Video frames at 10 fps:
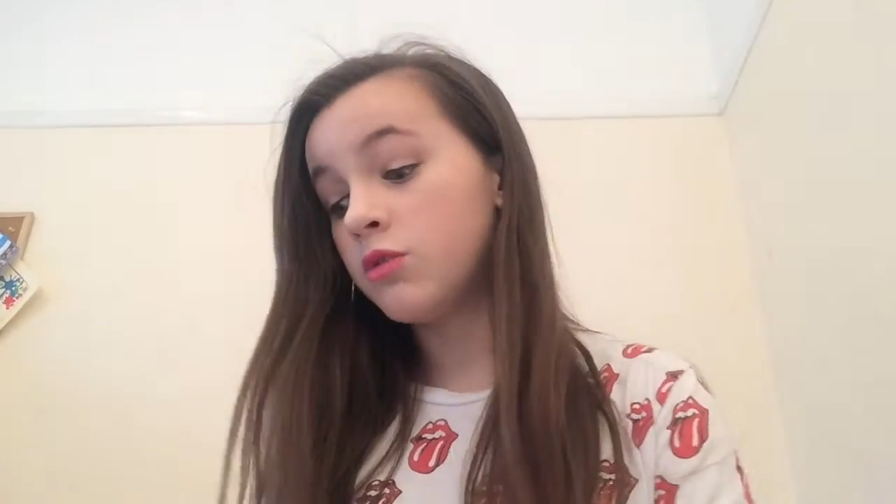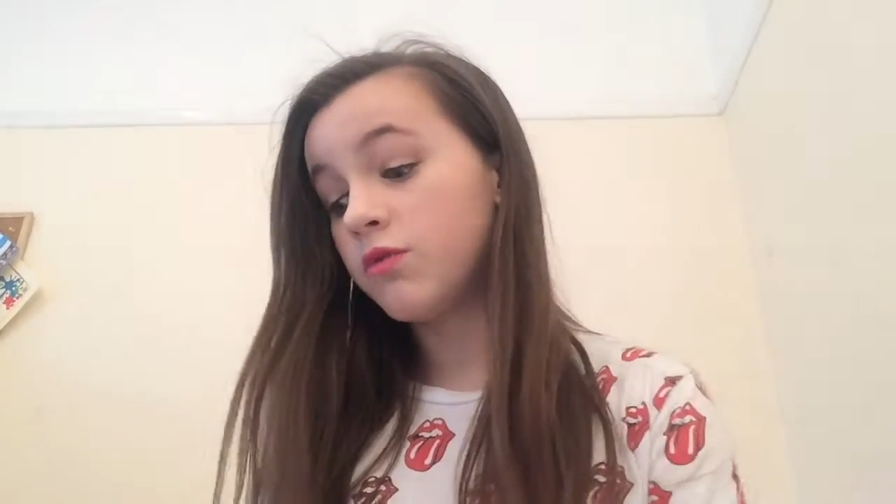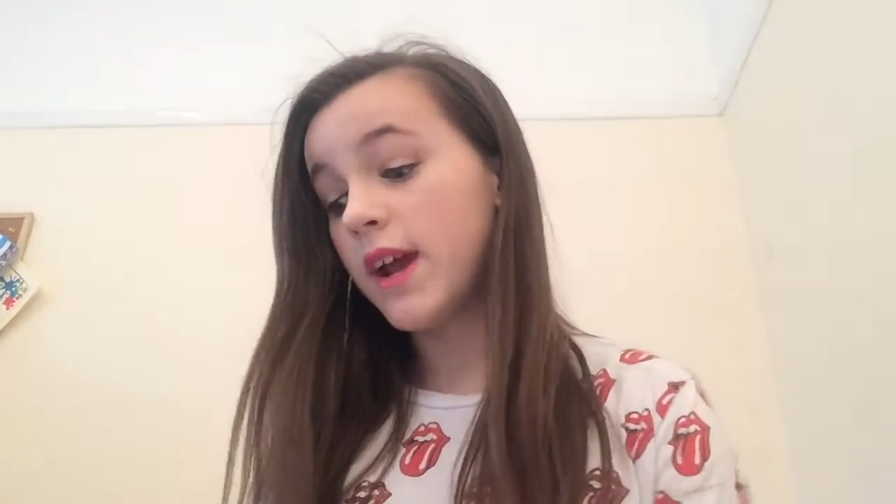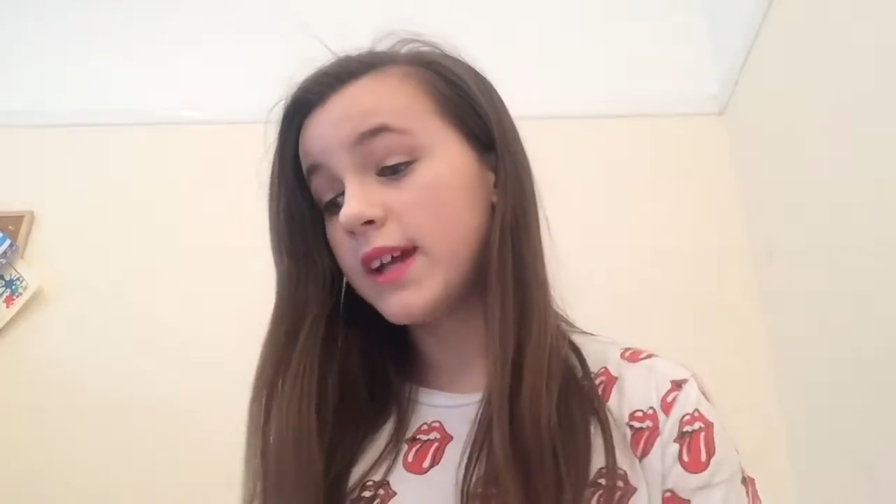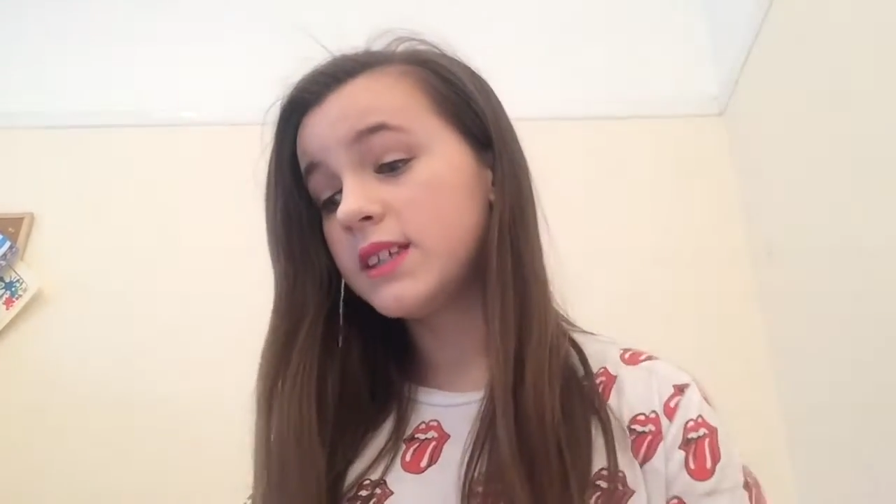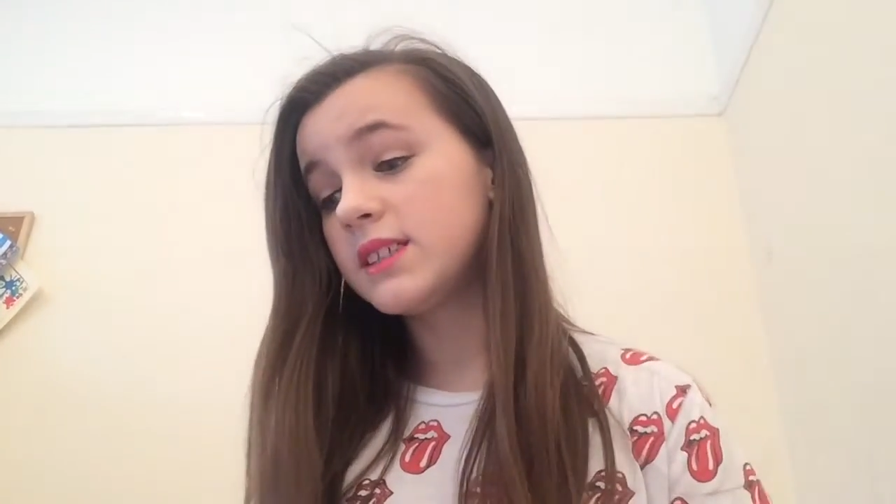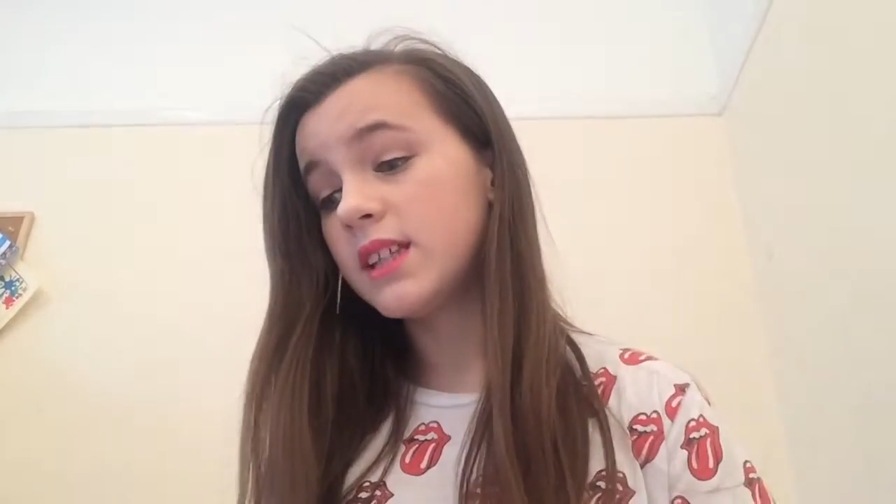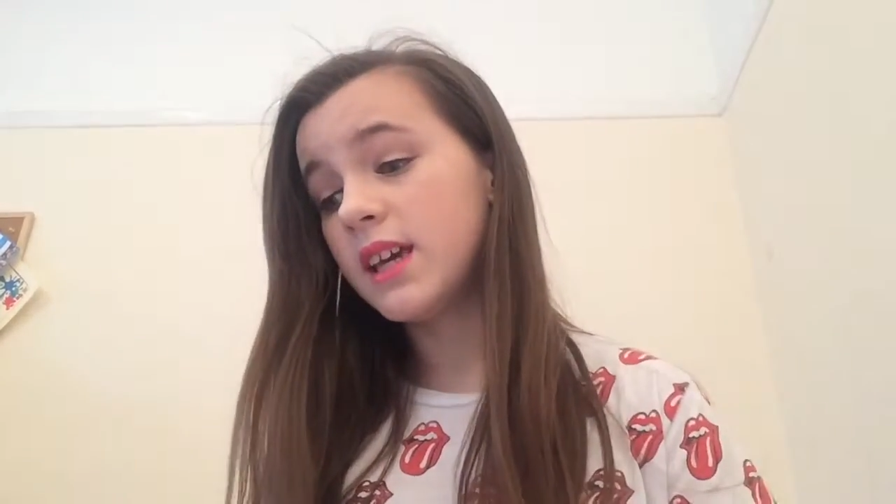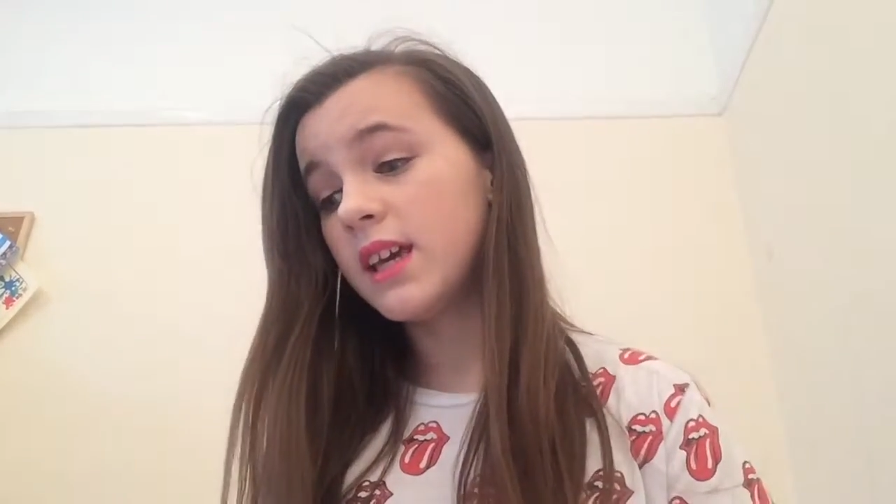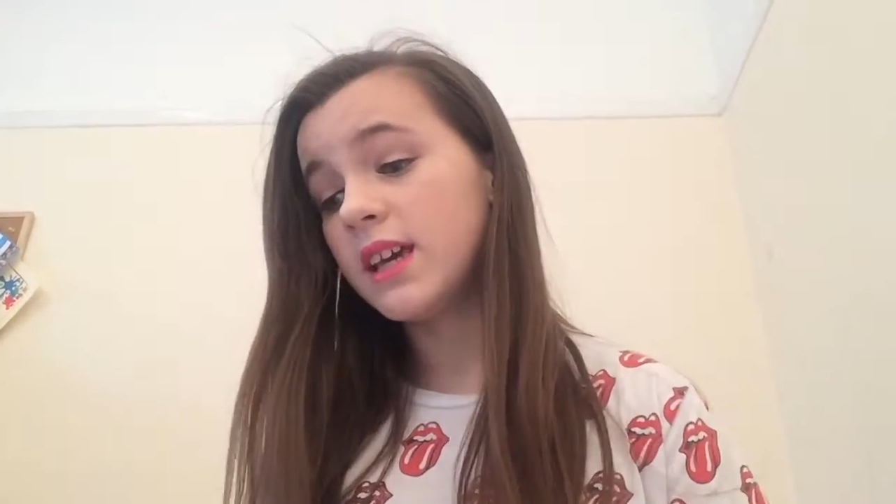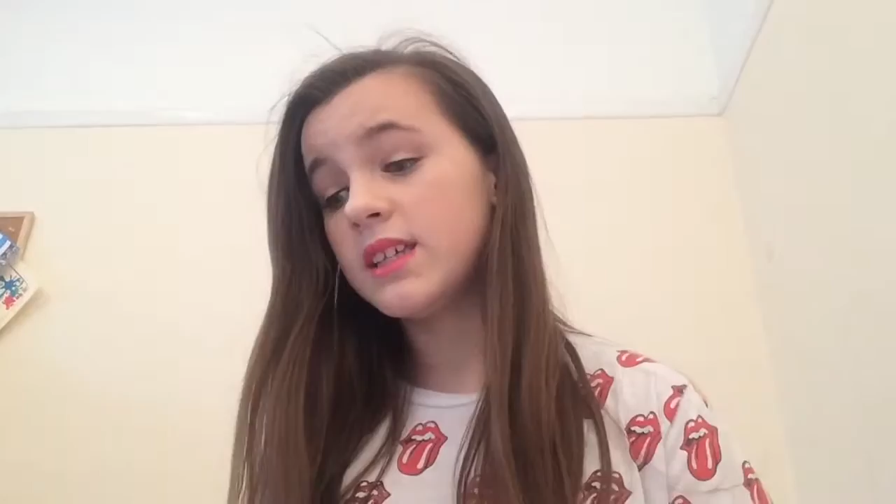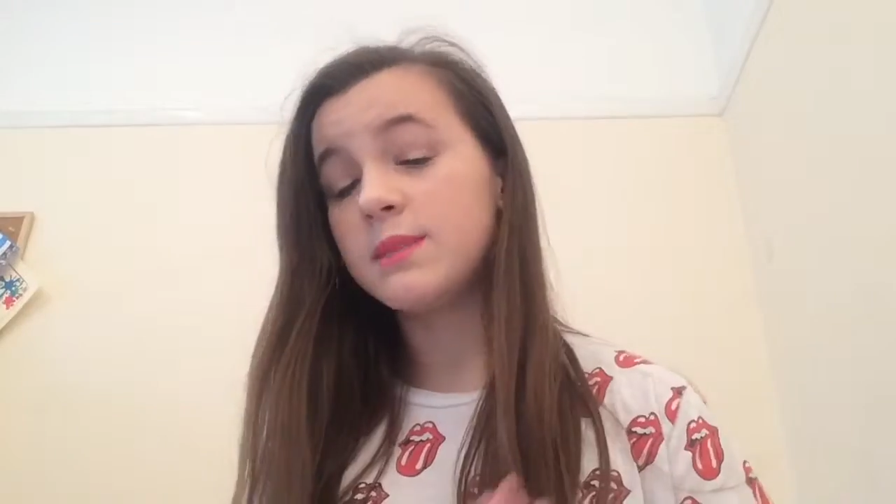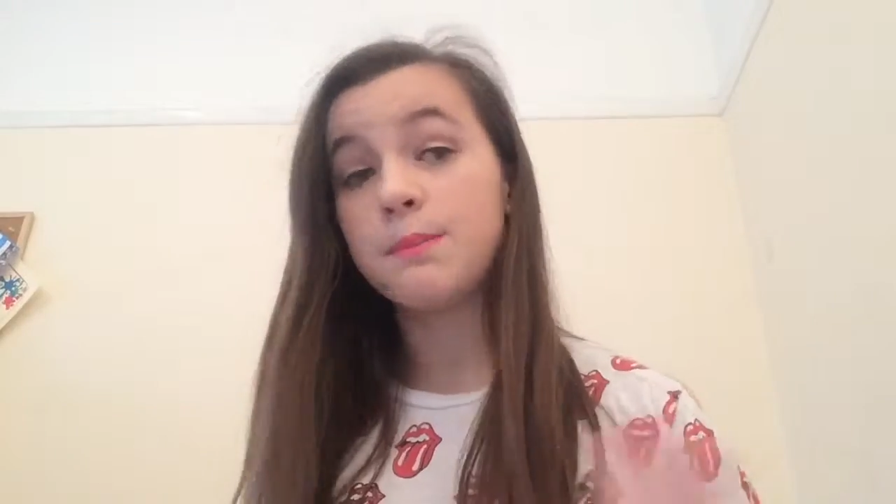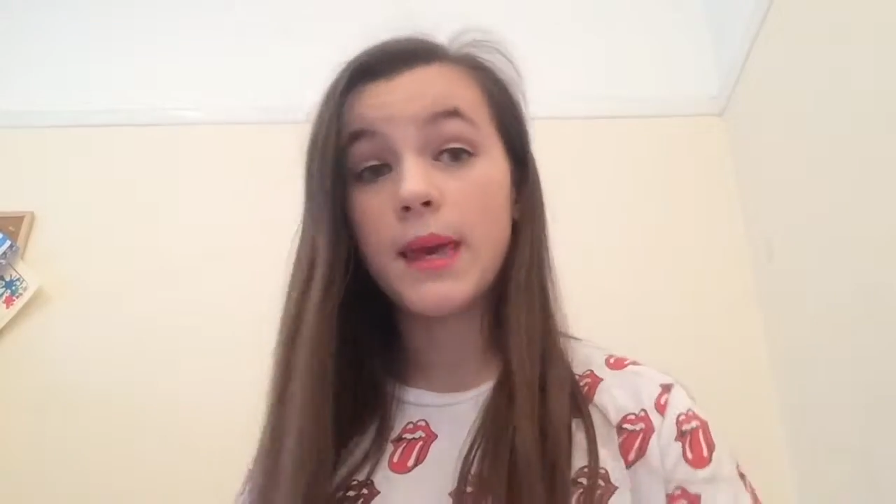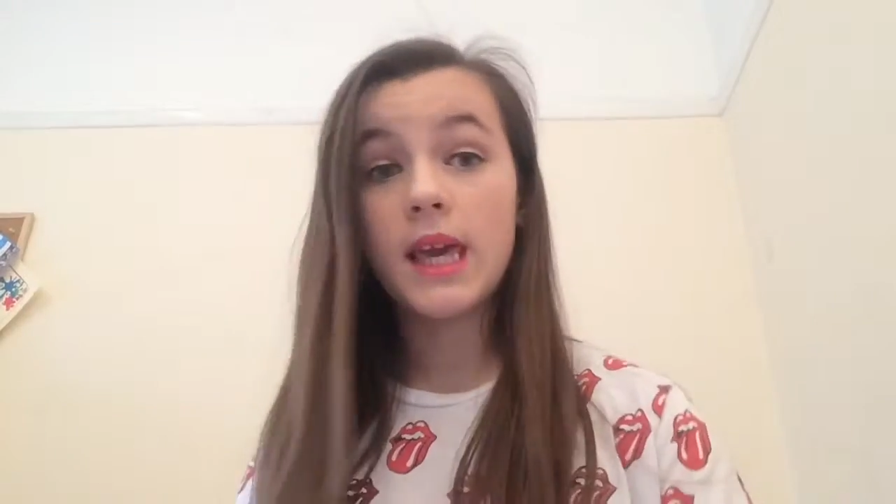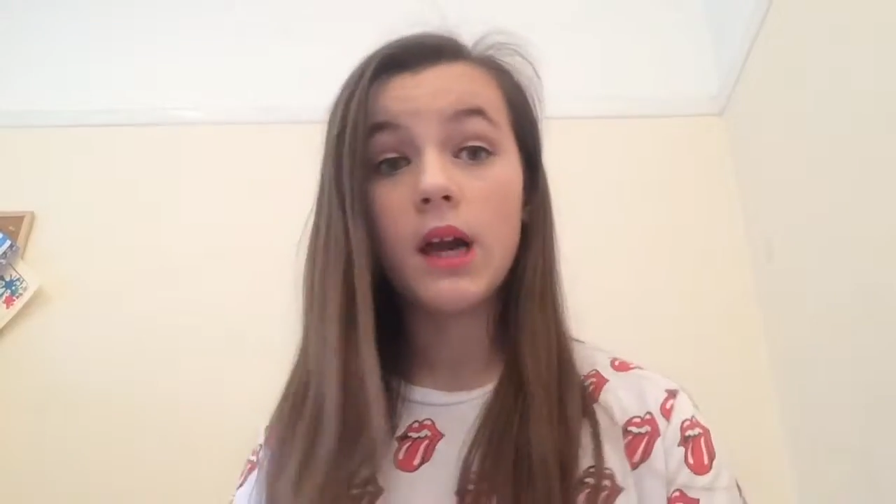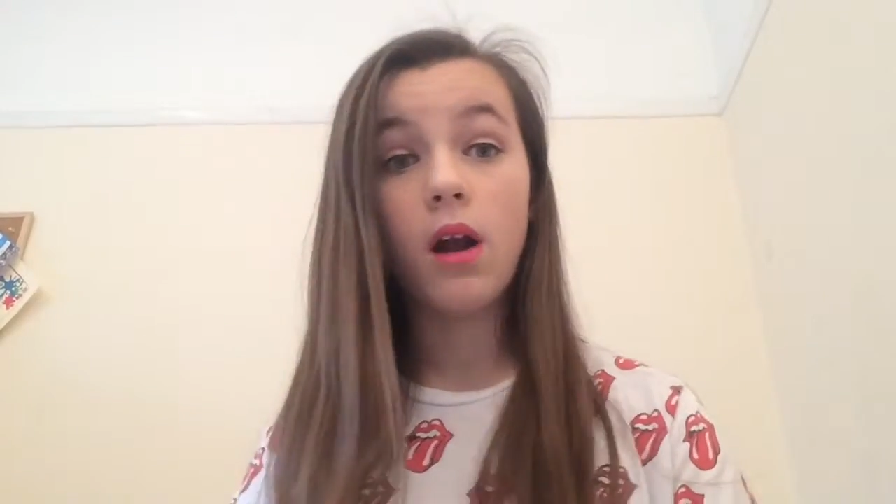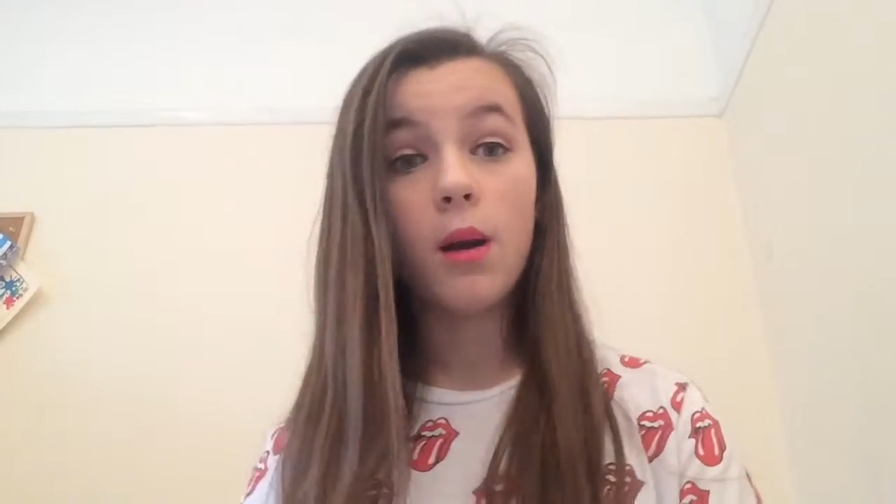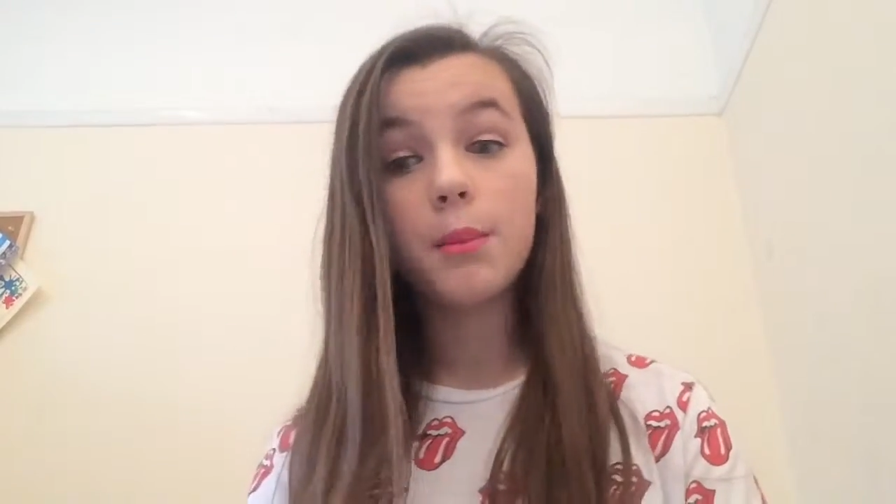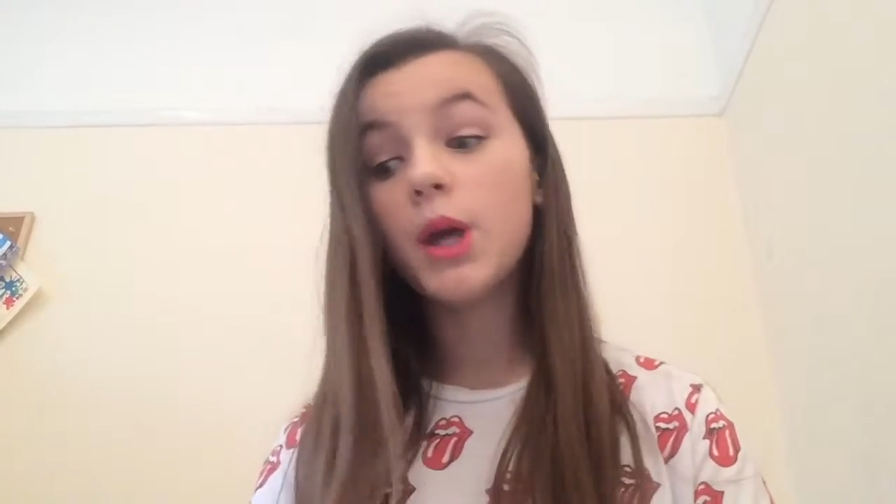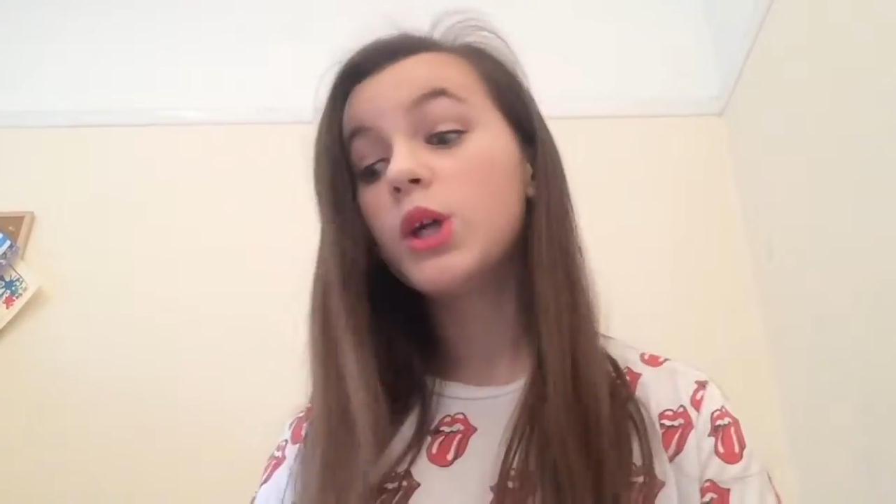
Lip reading: The rest here is makeup.